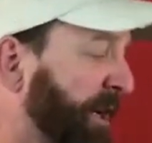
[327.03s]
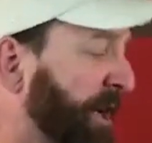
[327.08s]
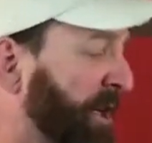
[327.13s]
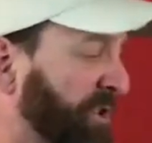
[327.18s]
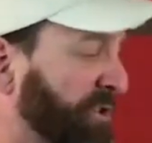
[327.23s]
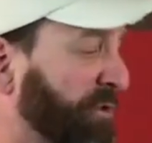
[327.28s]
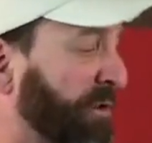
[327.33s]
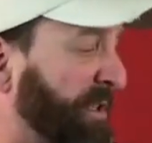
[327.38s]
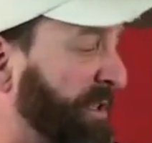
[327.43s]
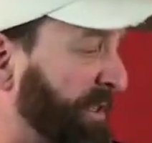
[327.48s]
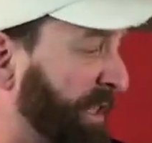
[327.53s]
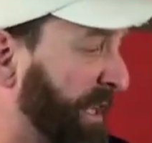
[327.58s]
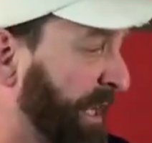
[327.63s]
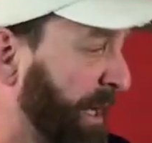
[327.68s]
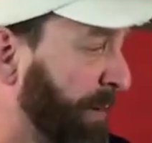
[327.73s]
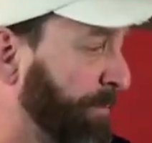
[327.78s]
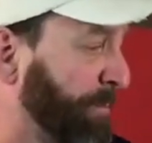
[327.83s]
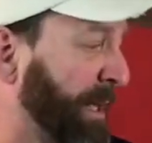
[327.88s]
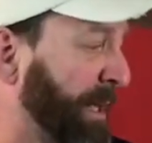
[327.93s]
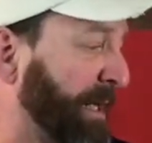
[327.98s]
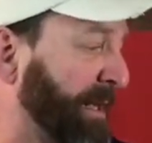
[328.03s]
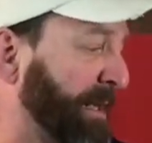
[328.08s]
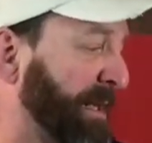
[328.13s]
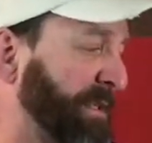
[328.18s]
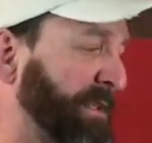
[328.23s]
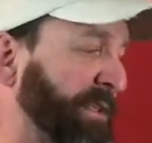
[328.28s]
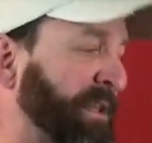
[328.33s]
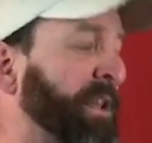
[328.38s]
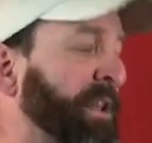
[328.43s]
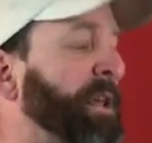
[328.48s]
all twisting up like
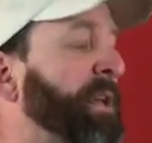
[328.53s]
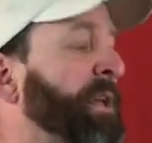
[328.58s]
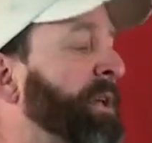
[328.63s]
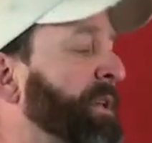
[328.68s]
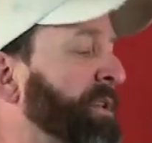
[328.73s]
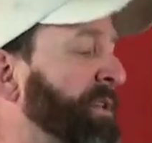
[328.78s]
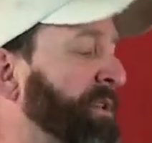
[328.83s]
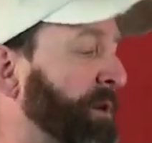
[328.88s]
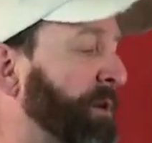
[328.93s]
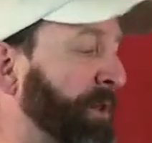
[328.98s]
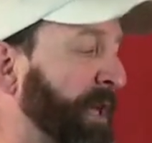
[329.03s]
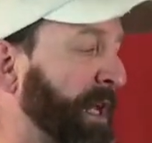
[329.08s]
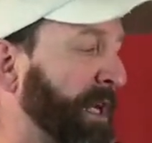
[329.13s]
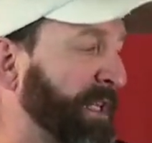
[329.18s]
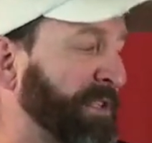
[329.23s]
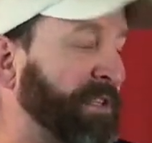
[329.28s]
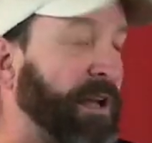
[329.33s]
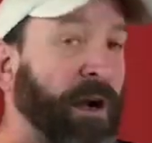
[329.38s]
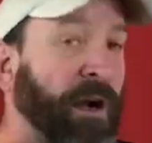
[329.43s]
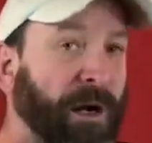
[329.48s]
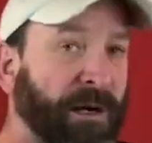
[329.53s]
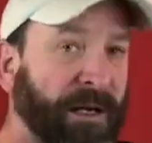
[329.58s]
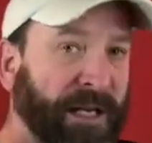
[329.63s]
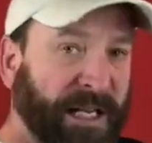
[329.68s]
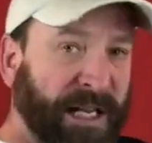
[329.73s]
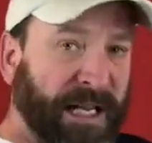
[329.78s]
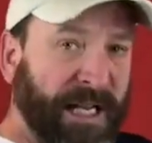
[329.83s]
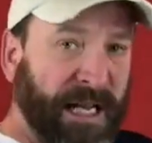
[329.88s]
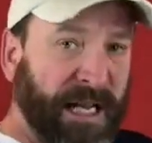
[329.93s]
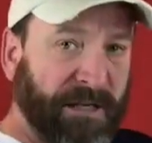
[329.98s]
this so that it's hard to
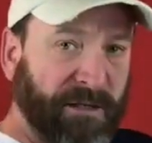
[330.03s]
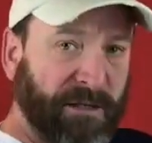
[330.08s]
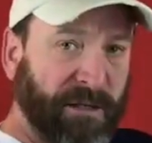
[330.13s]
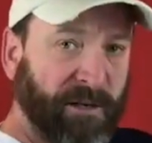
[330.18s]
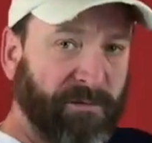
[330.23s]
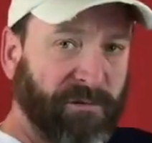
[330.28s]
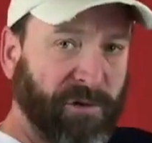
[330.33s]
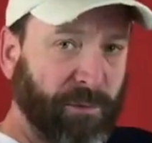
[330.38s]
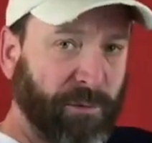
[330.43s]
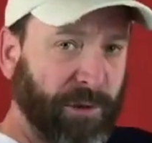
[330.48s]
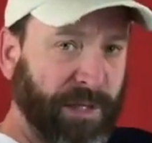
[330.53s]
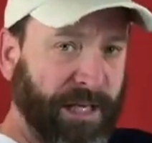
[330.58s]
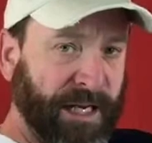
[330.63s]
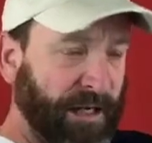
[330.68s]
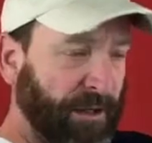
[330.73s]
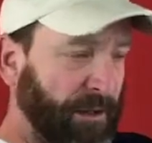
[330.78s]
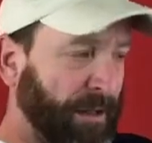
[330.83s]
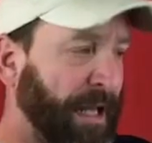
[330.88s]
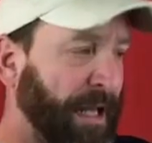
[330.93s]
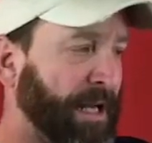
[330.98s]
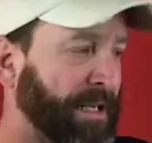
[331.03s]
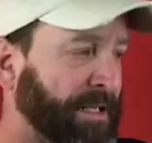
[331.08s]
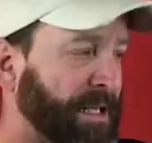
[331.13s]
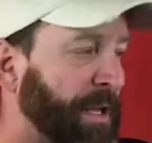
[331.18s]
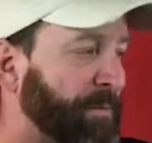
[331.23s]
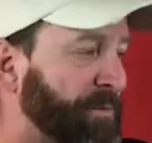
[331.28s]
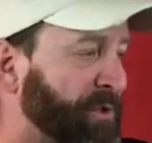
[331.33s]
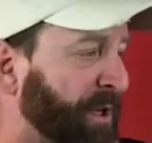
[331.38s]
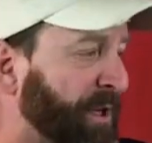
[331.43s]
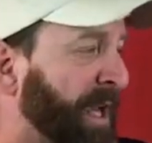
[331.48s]
get on comfortably. And a lot of
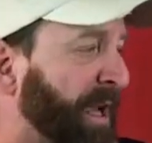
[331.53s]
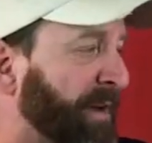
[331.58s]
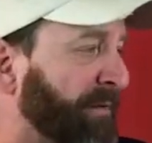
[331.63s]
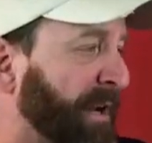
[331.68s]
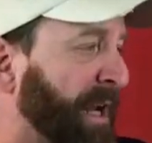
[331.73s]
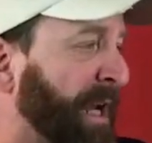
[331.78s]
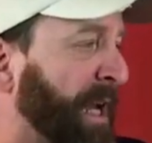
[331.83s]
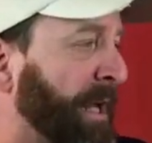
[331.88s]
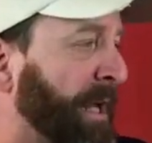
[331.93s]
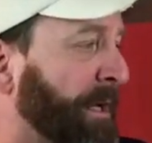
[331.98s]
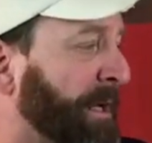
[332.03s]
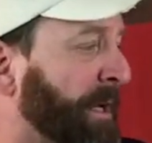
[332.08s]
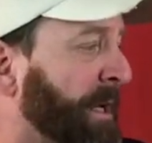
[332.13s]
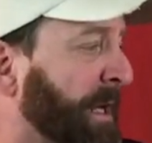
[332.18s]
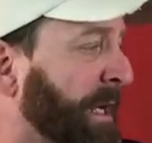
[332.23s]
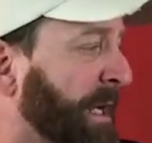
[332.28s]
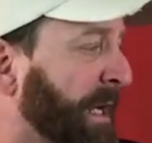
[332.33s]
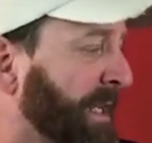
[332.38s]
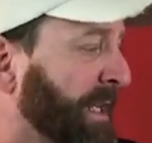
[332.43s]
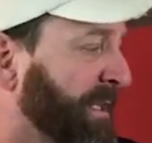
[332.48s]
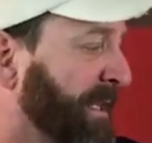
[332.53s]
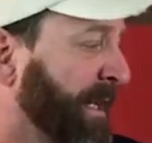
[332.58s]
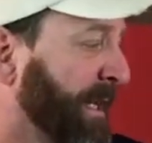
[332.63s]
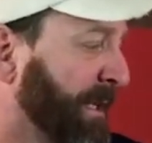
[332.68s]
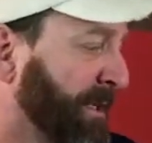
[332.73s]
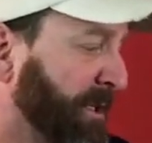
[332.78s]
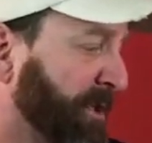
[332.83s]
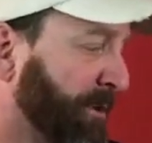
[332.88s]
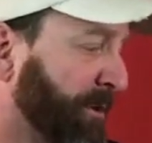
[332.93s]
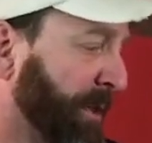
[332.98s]
times you have it on, it's
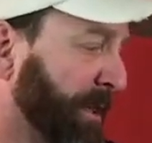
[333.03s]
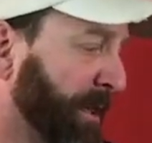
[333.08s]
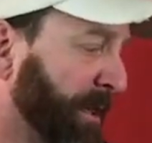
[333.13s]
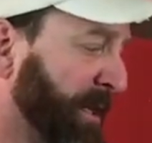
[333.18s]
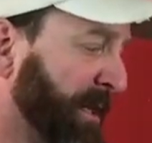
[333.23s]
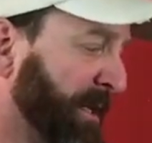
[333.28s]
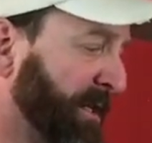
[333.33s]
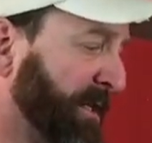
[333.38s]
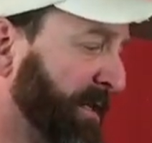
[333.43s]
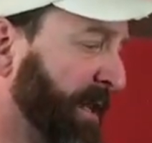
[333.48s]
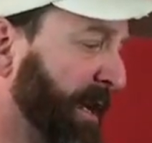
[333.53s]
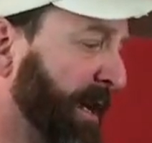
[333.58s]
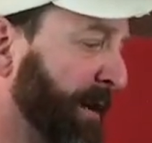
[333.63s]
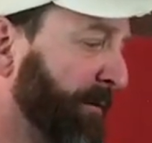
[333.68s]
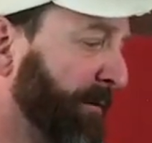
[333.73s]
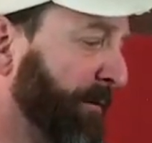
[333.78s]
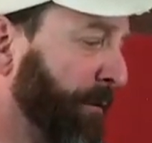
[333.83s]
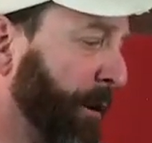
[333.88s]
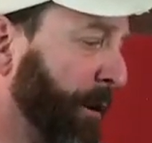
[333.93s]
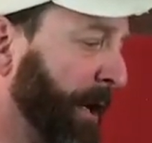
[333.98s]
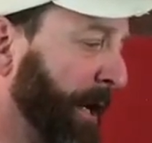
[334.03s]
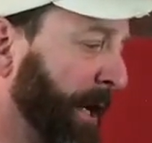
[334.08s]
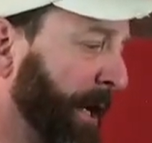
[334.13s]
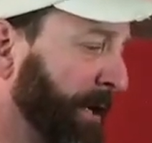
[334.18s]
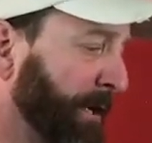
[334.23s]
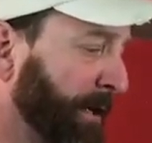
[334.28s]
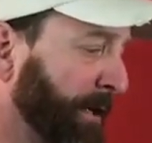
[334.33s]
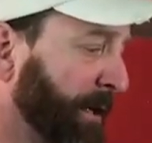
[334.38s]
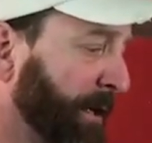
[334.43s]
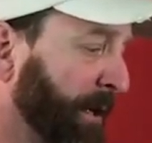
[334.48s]
doing this thing for you.
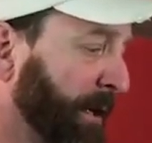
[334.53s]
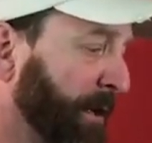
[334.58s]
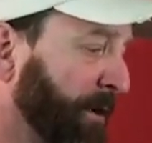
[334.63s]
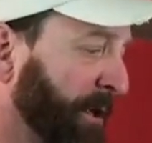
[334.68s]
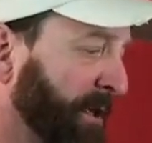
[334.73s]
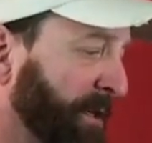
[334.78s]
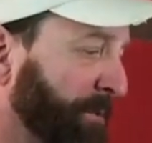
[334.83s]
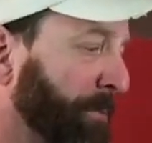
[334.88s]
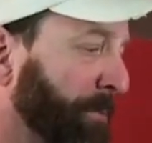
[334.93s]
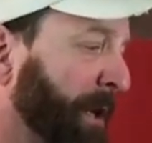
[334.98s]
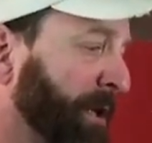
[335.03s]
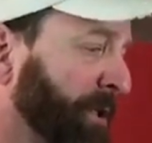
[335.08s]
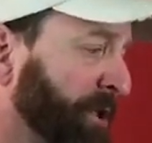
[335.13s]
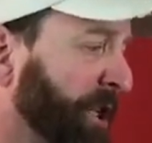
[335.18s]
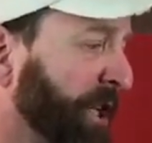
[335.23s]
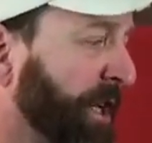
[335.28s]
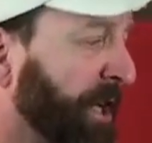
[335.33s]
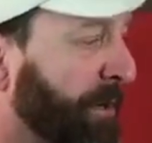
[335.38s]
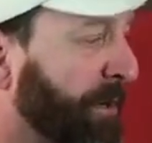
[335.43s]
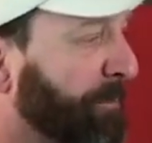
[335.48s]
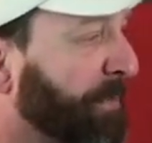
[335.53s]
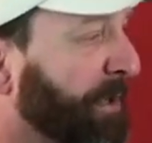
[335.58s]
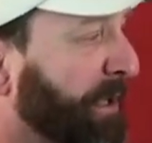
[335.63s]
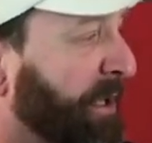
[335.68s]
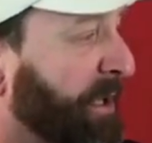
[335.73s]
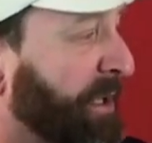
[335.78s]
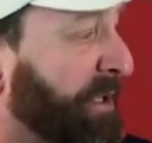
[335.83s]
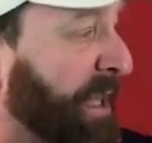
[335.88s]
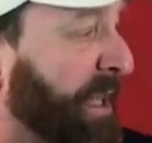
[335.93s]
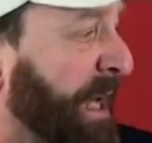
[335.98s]
You know, it's bunching up
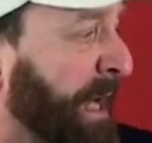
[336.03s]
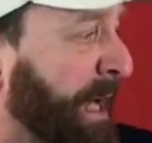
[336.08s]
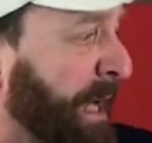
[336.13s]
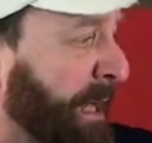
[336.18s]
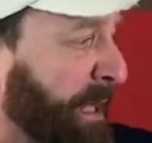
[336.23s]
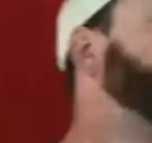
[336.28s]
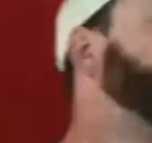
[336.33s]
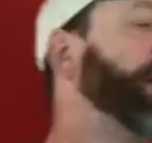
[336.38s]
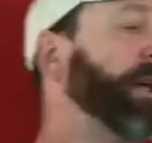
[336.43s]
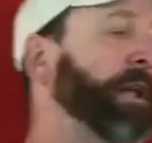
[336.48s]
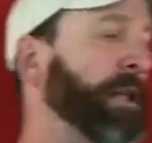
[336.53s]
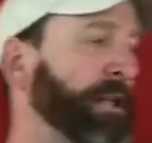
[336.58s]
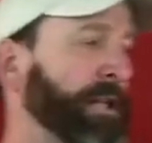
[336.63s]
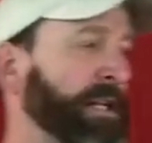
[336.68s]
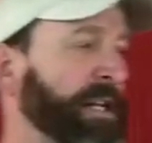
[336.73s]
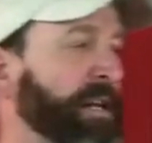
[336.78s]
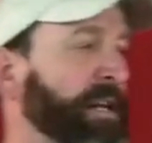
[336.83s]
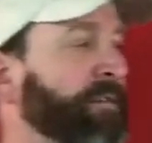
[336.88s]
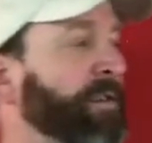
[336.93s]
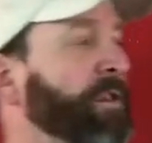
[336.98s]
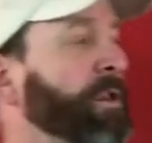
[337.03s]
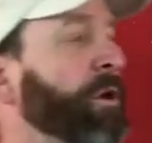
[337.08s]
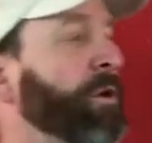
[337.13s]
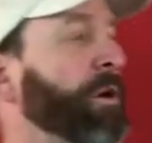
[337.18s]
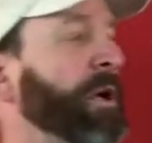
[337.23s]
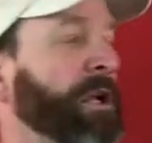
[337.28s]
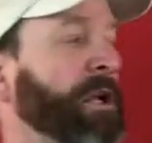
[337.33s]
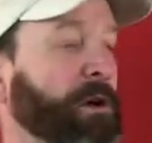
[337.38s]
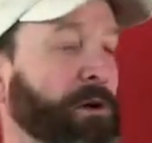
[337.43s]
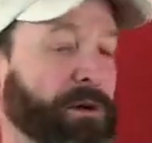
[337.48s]
and it's on. And even
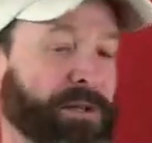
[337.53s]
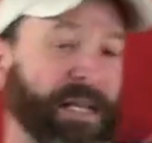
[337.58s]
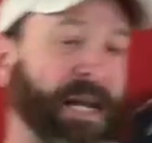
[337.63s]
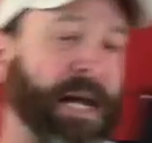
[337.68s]
though it goes